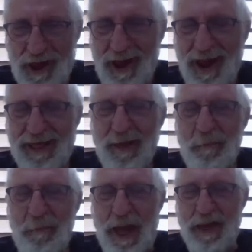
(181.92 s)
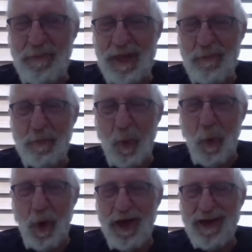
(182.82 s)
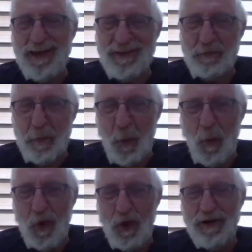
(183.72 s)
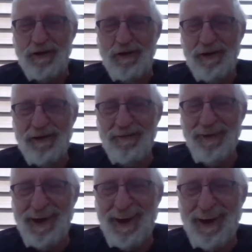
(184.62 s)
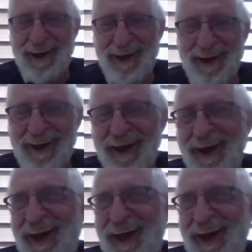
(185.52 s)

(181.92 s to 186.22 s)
and the baby boy is born, right? And